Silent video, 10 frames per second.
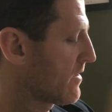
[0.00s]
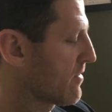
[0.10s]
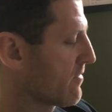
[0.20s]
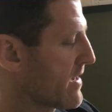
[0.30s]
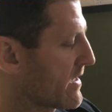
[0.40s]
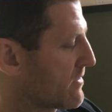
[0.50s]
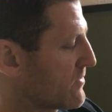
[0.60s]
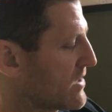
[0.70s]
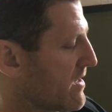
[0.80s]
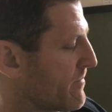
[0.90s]
Correct. Good
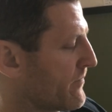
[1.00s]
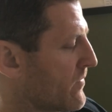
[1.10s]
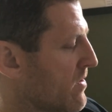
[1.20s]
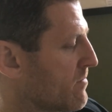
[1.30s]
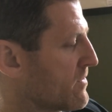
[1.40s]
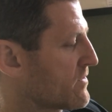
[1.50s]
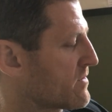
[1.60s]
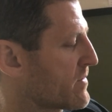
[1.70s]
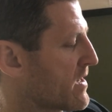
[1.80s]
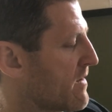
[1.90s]
job, Mrs.
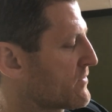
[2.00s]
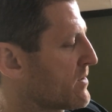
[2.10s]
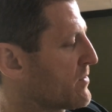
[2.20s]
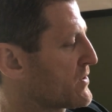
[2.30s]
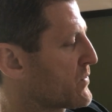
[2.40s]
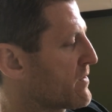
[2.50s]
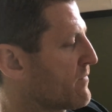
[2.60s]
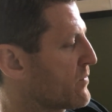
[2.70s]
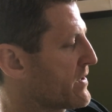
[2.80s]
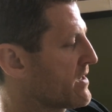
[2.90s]
McGough. So you put
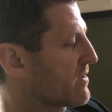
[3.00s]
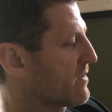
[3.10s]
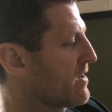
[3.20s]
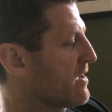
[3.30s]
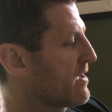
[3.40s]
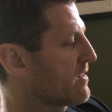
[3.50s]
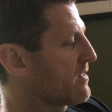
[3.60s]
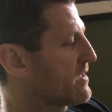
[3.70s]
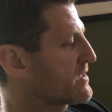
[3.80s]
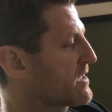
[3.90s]
24 here.
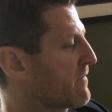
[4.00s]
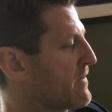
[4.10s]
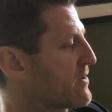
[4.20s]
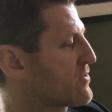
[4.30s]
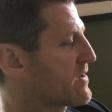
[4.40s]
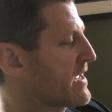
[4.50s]
This stuff here, you